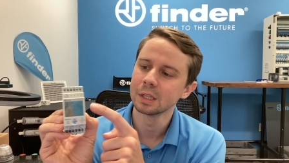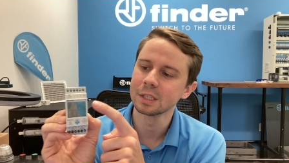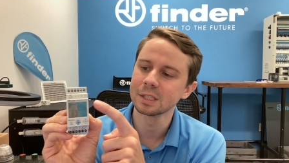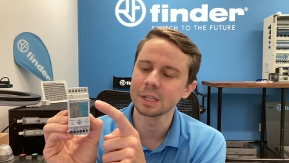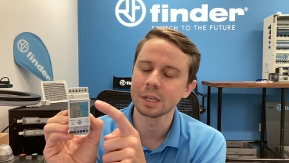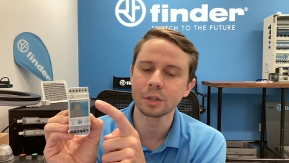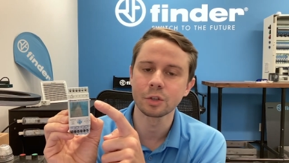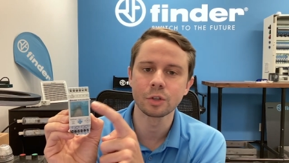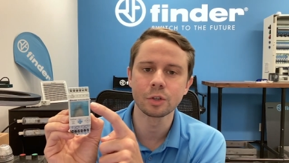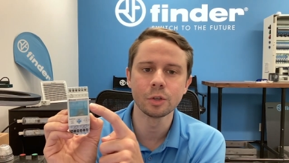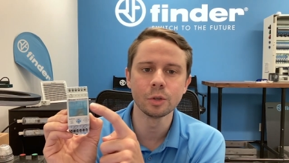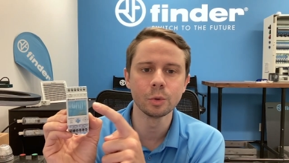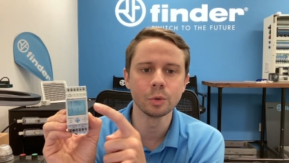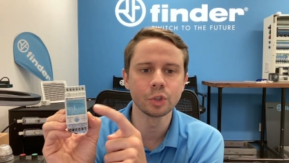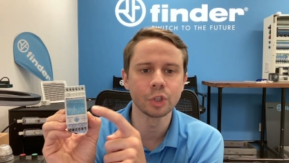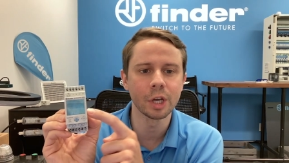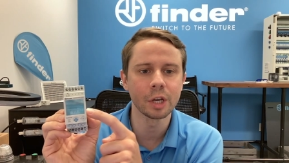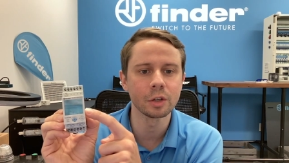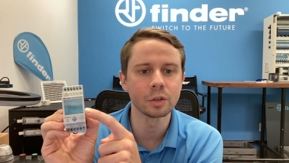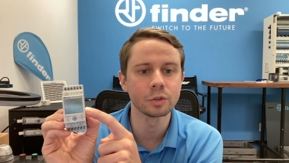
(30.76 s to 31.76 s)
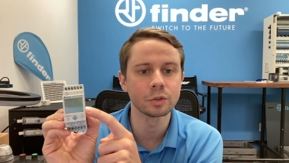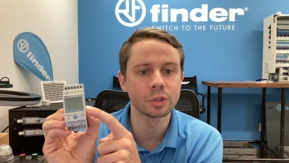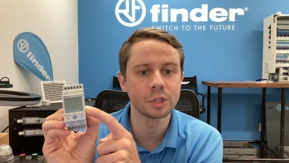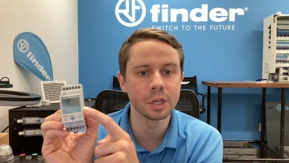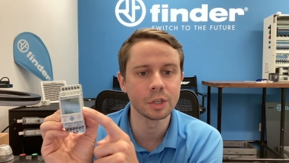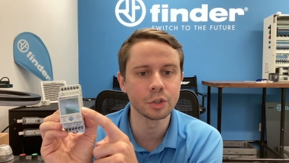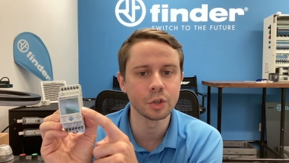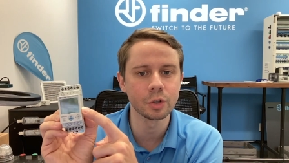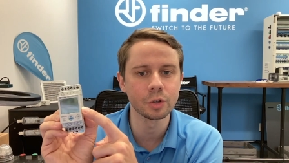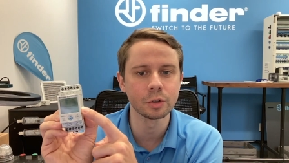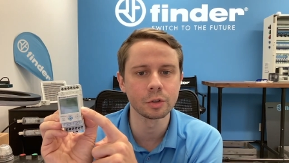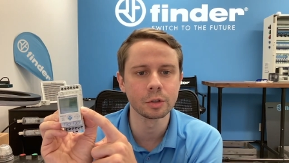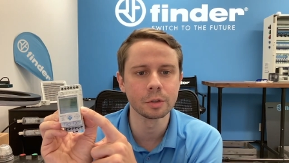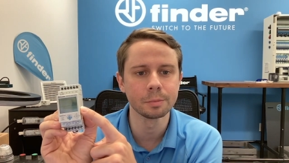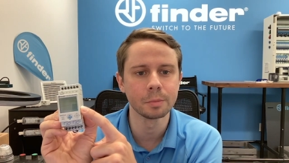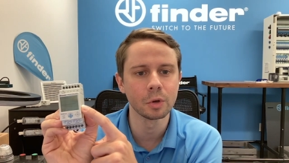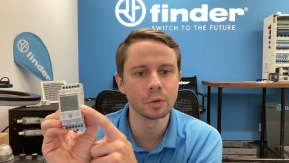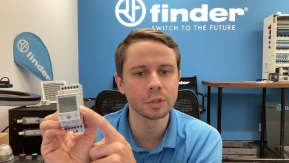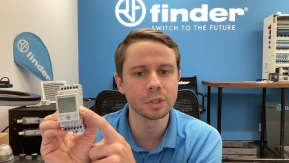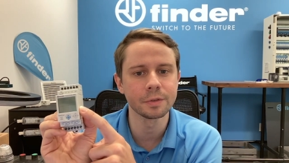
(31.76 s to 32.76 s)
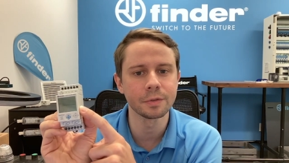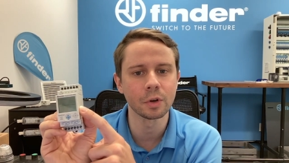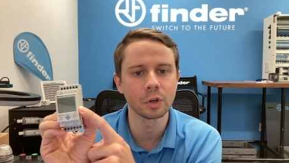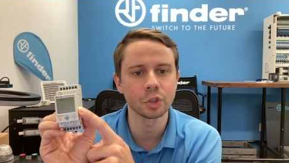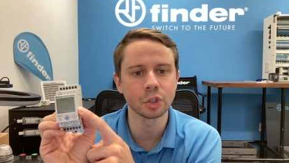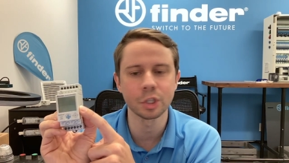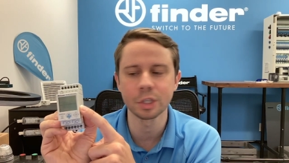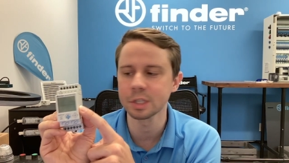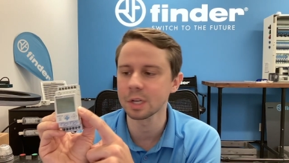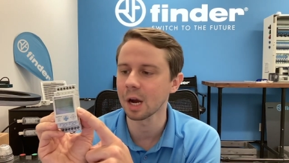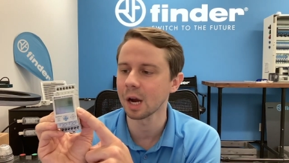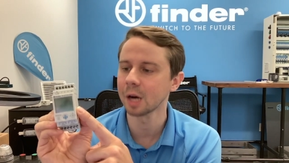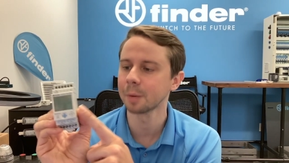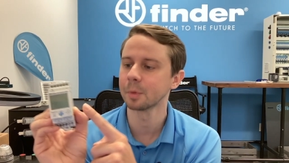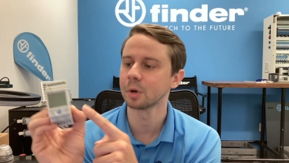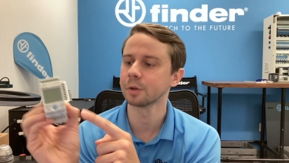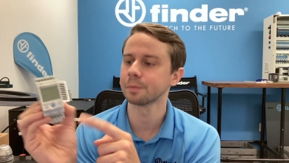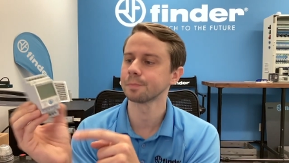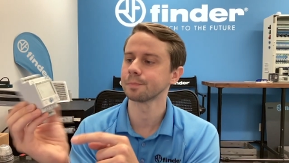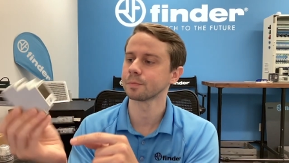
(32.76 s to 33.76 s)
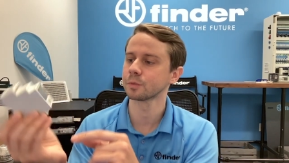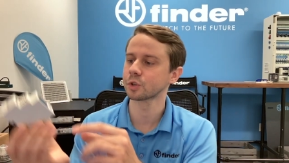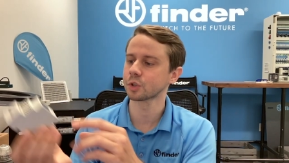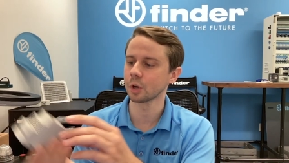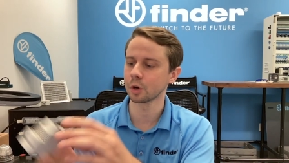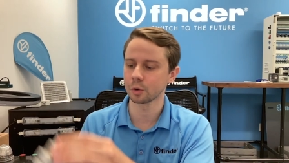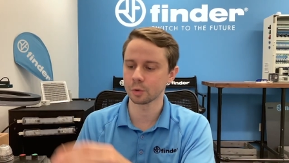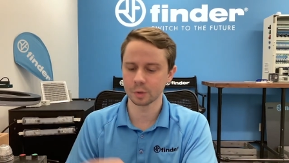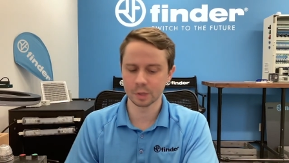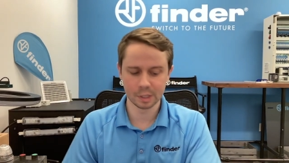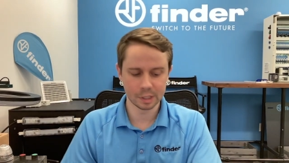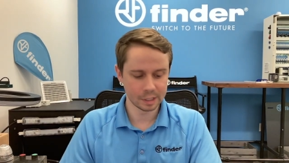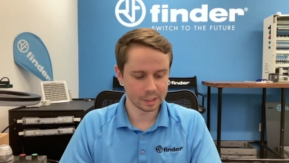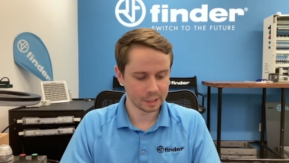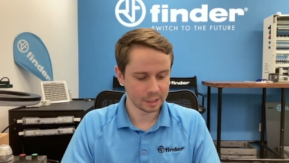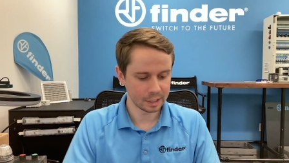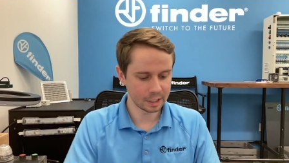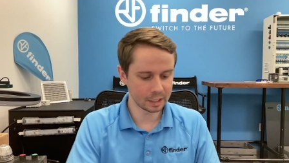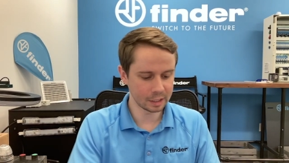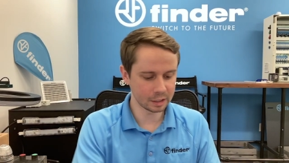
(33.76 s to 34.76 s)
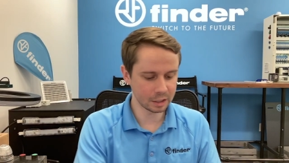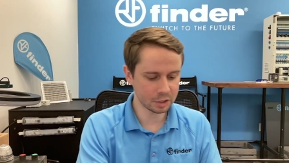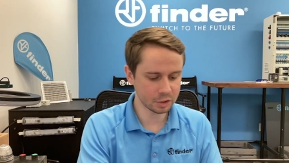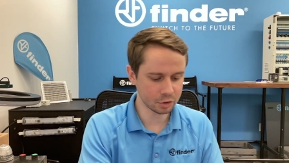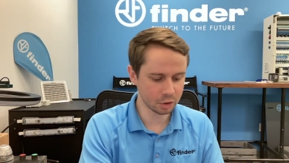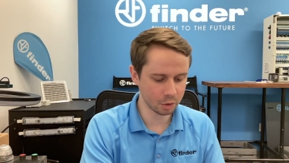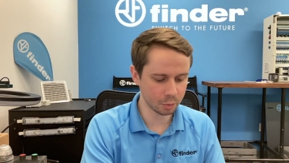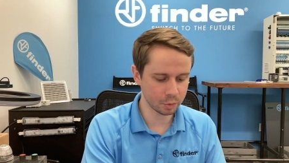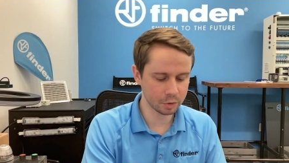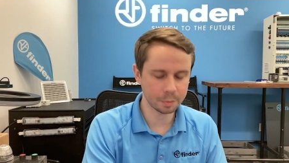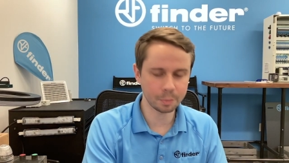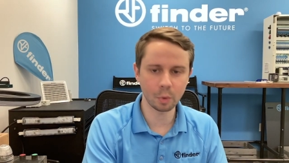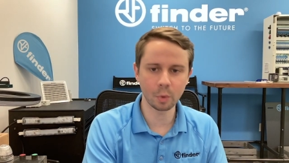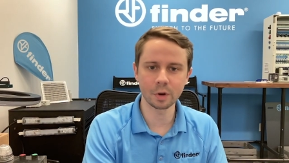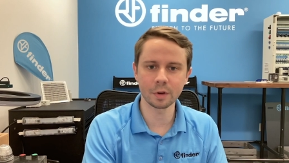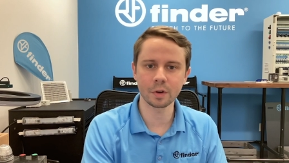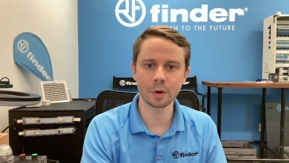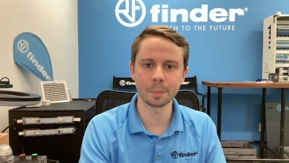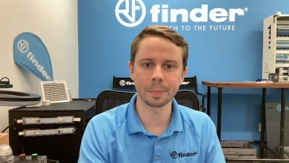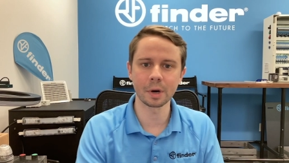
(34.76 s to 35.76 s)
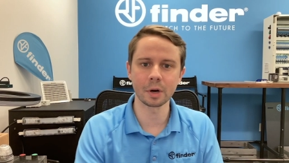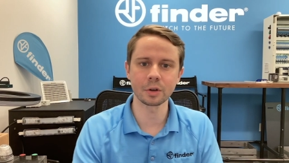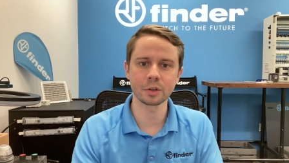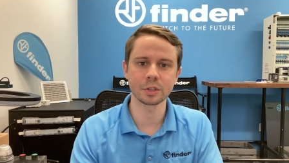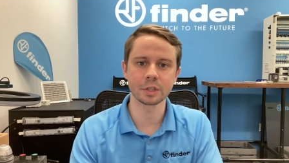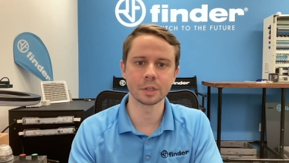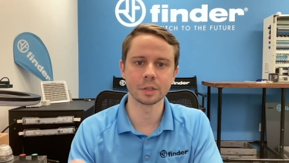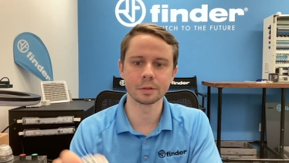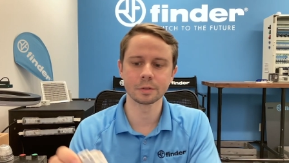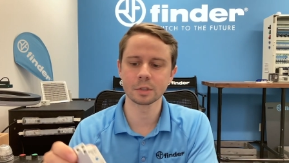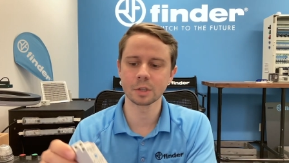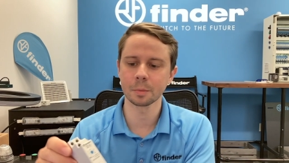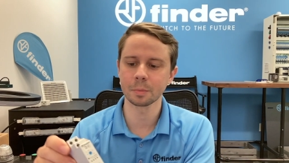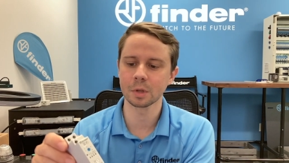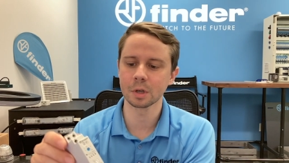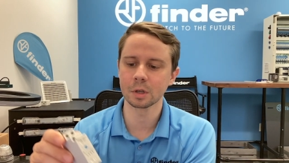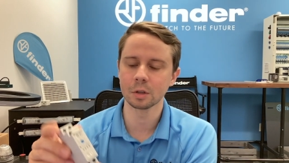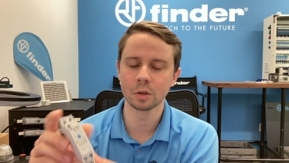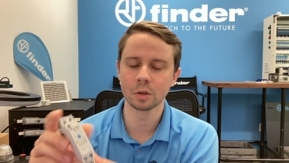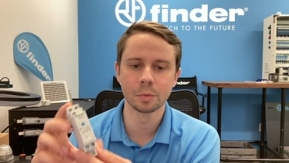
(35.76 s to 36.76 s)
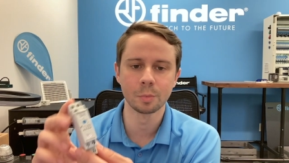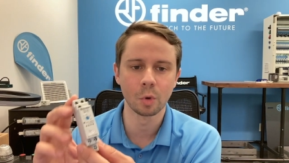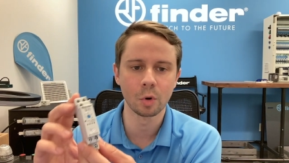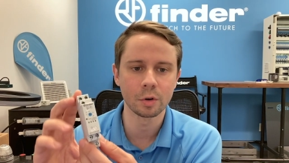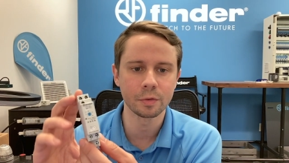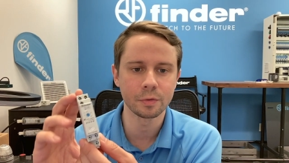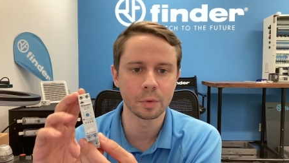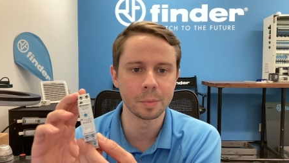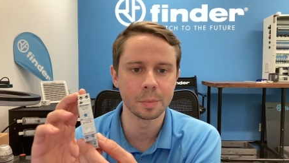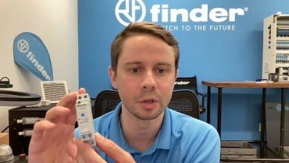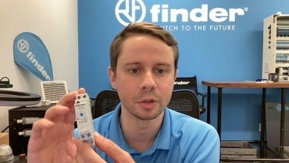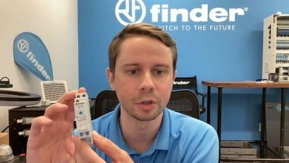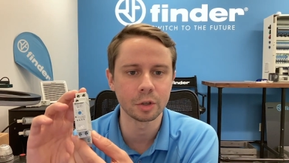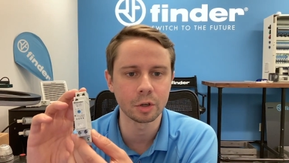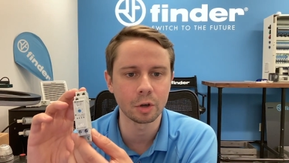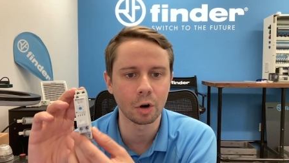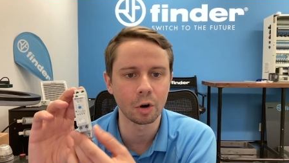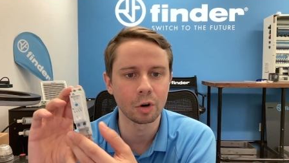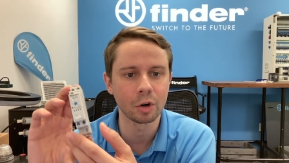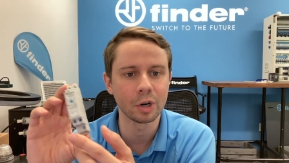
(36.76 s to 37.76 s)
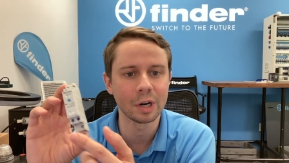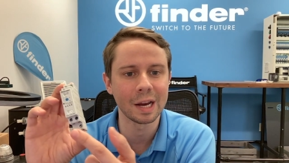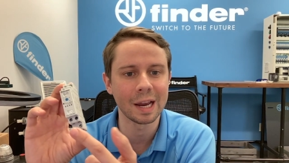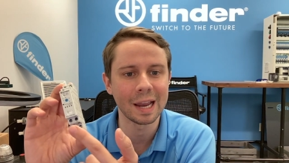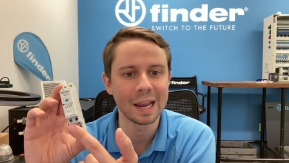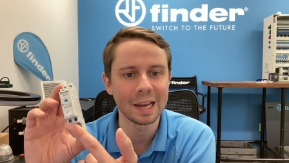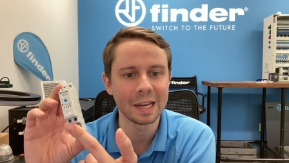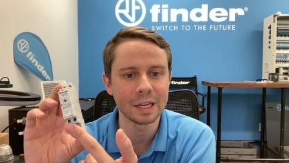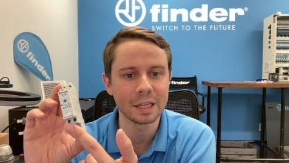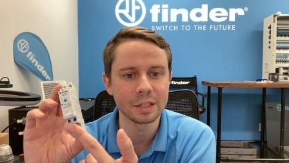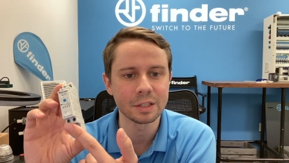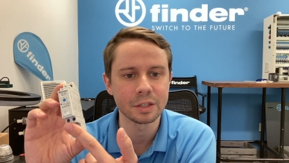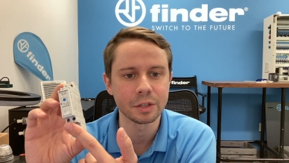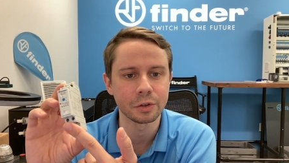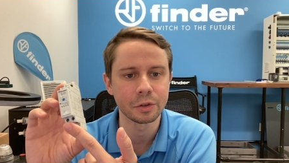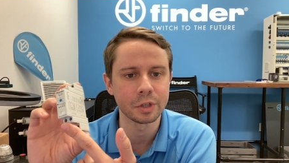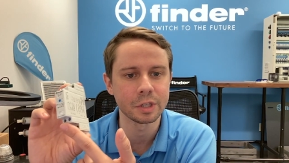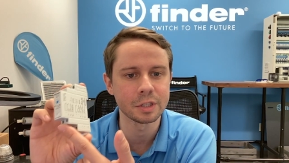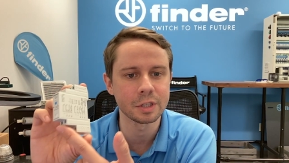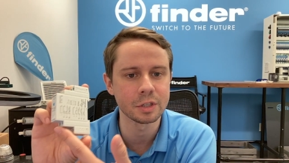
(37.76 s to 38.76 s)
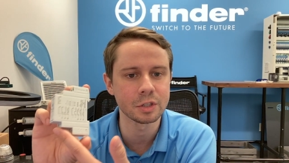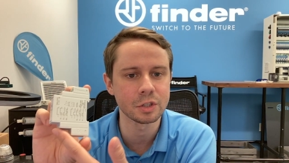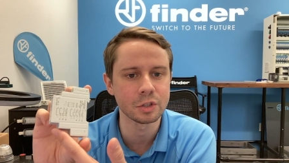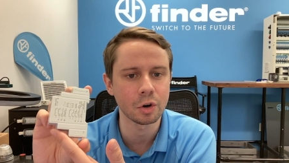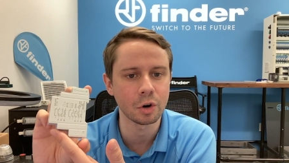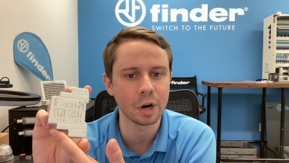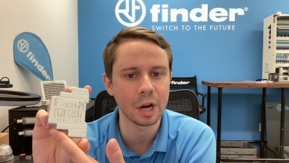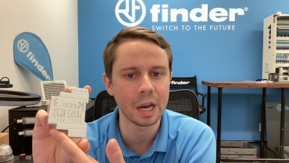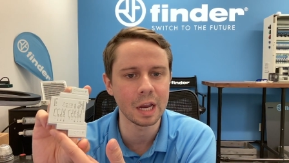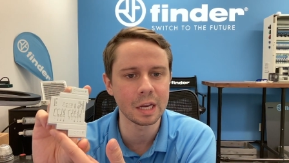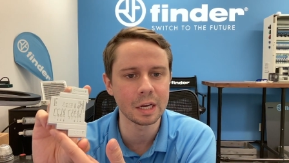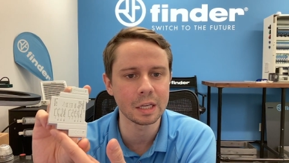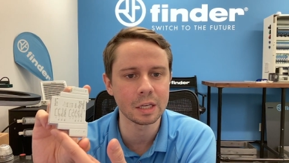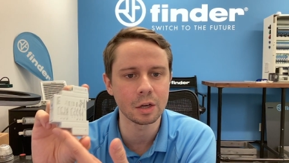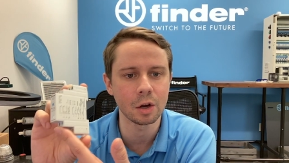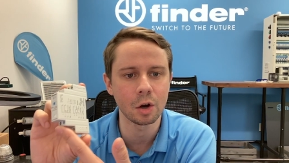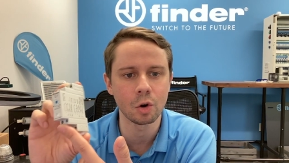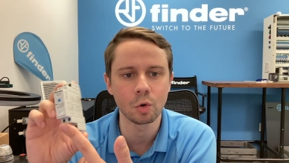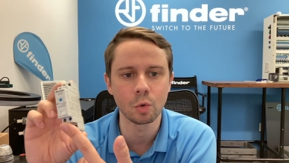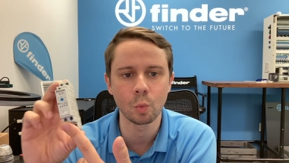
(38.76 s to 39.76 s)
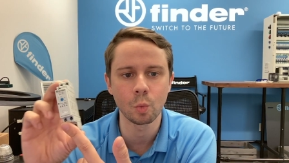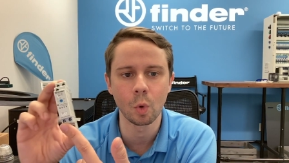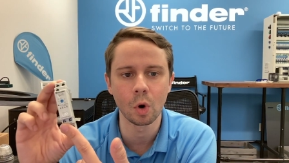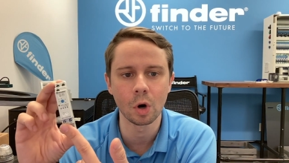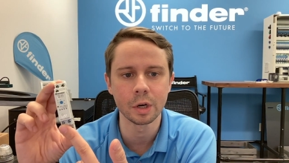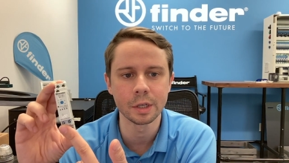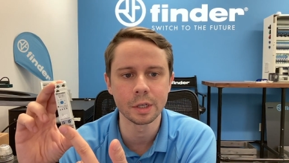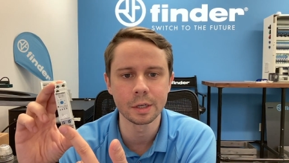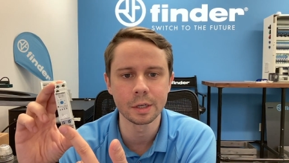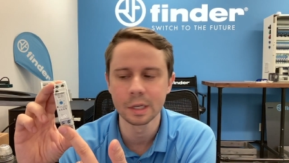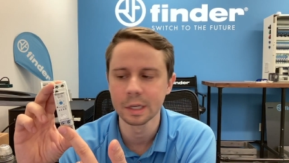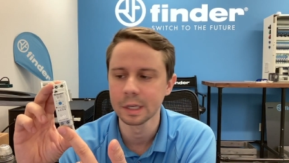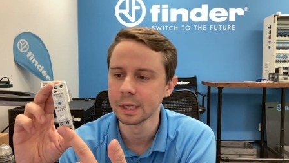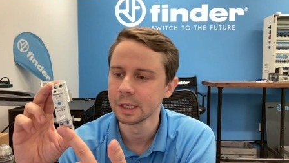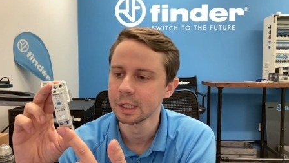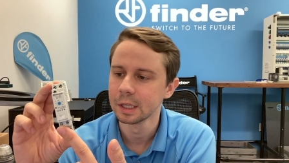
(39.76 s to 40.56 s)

This is a two channel digital multifunction timer. So uh, let's start with a point of comparison, something a little more familiar, our 80 series. This is our 8001.